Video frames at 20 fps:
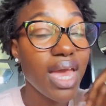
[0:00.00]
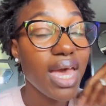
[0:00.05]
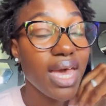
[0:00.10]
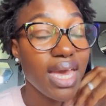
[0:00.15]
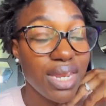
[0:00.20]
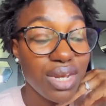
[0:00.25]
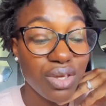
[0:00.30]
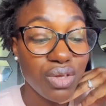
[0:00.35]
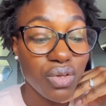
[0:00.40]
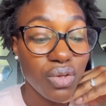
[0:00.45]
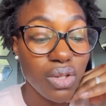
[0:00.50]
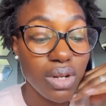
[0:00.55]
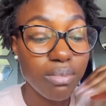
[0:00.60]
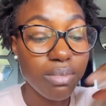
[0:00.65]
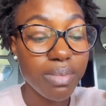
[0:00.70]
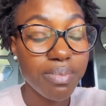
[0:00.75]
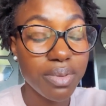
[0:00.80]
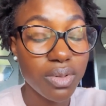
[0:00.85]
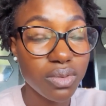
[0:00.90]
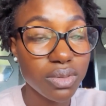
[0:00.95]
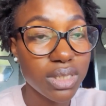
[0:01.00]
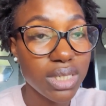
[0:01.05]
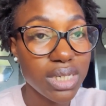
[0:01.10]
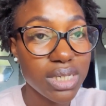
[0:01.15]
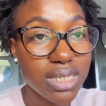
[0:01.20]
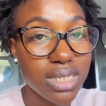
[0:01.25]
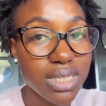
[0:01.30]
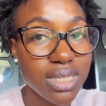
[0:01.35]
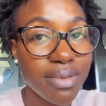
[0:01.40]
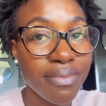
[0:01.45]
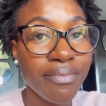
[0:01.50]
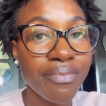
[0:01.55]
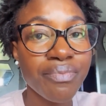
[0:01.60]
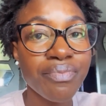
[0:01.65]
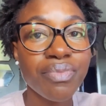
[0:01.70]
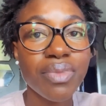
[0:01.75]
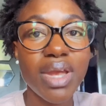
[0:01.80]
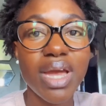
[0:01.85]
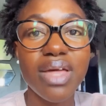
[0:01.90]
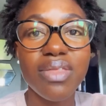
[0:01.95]
Anywho, let me build this
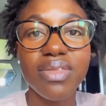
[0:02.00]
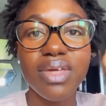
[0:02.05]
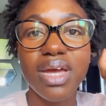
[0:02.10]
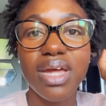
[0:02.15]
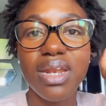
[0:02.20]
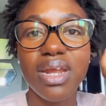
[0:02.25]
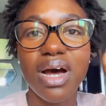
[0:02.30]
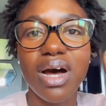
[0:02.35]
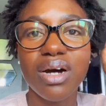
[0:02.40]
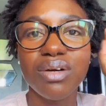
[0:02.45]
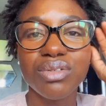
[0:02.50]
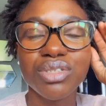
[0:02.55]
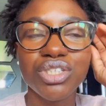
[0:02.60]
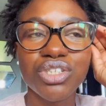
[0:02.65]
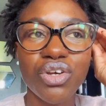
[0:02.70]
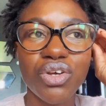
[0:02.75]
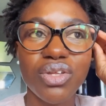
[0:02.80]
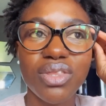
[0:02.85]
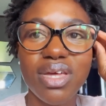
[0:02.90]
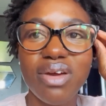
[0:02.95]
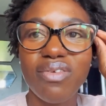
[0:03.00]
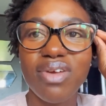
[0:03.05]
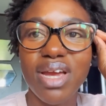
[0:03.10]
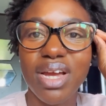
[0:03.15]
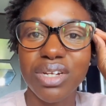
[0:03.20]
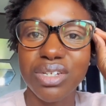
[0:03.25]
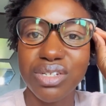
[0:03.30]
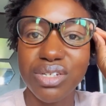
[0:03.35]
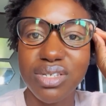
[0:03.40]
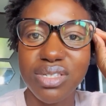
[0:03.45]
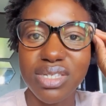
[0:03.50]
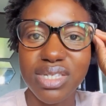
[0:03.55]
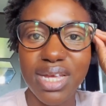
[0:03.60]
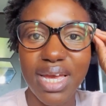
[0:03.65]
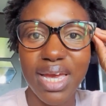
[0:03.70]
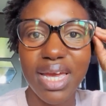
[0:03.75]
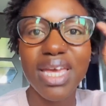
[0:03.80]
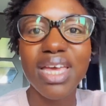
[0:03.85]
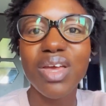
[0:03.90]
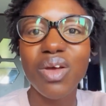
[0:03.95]
and then I'll show you their reaction
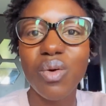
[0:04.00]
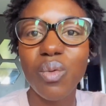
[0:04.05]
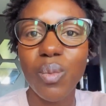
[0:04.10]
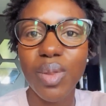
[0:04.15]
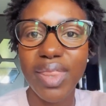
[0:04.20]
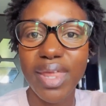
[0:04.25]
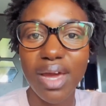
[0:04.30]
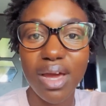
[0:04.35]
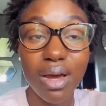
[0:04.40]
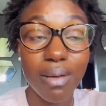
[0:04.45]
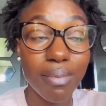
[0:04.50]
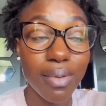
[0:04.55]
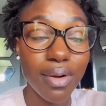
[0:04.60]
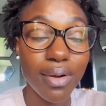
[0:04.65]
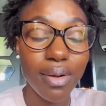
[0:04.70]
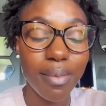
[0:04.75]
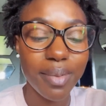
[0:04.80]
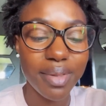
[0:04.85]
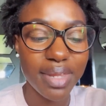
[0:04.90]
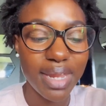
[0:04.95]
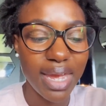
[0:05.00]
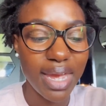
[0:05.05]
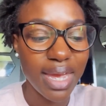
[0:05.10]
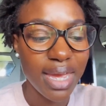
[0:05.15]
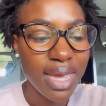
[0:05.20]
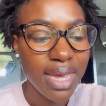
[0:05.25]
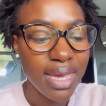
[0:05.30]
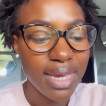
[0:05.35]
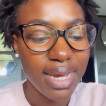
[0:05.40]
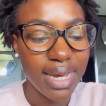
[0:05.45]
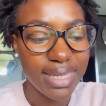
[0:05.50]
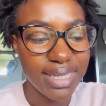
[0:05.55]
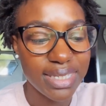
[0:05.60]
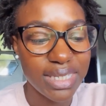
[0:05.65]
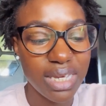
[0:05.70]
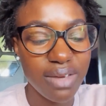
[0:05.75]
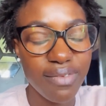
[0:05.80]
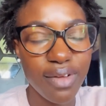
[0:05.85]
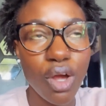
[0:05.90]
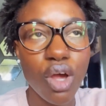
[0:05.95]
like when they come home and they get to see
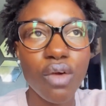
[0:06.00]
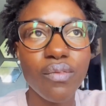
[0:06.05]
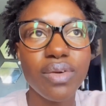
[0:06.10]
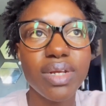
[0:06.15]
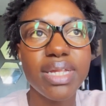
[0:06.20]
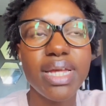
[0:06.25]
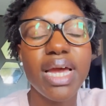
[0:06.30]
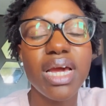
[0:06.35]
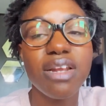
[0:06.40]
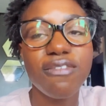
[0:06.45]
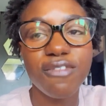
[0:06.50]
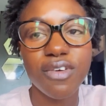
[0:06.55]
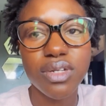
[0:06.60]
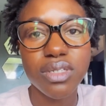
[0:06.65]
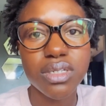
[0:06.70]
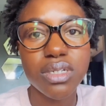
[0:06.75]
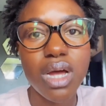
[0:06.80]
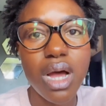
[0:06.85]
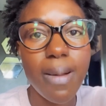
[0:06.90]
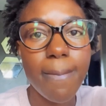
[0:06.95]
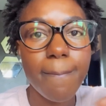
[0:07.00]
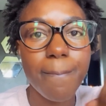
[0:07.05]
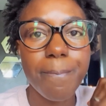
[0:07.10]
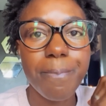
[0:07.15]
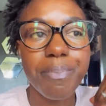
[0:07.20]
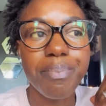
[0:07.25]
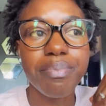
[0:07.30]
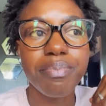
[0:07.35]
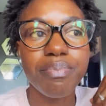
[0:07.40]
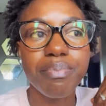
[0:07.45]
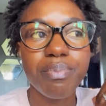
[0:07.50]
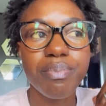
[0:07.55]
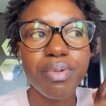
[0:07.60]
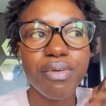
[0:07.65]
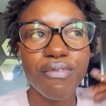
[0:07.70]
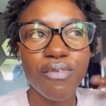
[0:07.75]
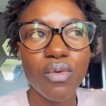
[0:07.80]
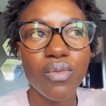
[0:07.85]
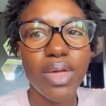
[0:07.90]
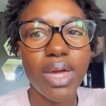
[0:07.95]
them. Hopefully the headphones come
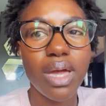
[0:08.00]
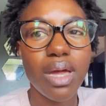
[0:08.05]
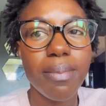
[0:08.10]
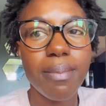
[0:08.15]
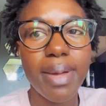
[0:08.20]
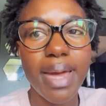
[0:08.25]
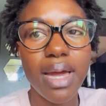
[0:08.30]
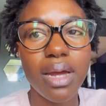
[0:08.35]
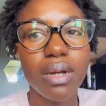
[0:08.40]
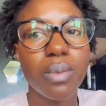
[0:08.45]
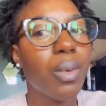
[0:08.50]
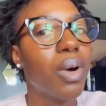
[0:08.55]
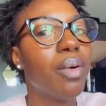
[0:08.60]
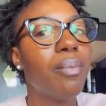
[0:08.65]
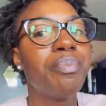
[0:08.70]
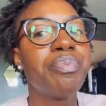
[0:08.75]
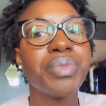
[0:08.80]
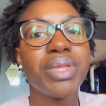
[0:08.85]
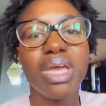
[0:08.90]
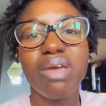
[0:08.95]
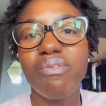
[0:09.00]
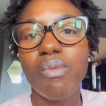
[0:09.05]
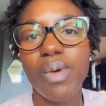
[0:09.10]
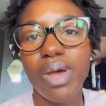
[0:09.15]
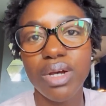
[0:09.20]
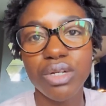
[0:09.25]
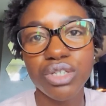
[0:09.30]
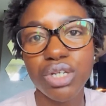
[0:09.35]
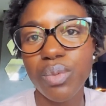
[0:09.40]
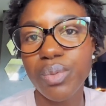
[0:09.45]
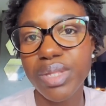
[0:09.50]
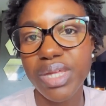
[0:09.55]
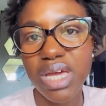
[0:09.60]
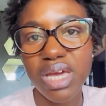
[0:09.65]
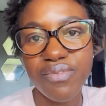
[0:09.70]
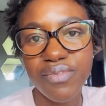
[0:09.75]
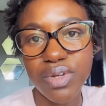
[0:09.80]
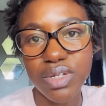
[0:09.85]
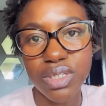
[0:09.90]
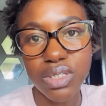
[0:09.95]
before they come back. Well, either way, I'll show you what the
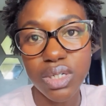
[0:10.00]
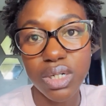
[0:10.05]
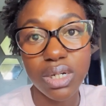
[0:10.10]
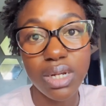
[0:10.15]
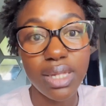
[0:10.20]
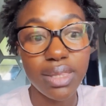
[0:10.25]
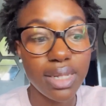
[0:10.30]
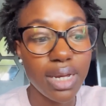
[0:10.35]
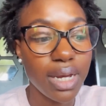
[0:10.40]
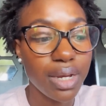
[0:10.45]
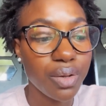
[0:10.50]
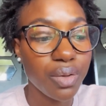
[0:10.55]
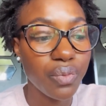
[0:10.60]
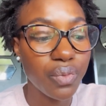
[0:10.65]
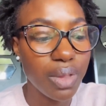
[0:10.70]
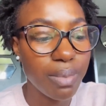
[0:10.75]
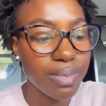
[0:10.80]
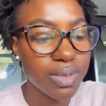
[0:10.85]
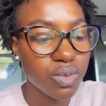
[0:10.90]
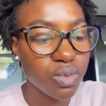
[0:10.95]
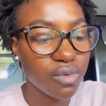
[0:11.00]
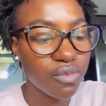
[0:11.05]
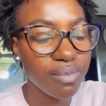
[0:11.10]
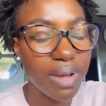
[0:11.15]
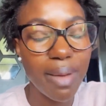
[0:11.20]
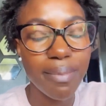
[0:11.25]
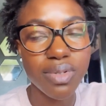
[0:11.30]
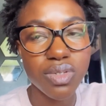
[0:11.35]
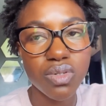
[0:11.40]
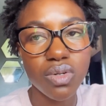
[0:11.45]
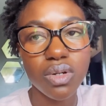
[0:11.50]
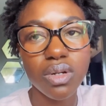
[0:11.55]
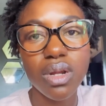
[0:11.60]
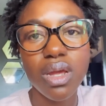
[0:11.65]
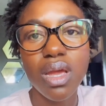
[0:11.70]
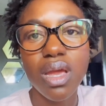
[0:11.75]
headphones look like that I got them as well from Amazon.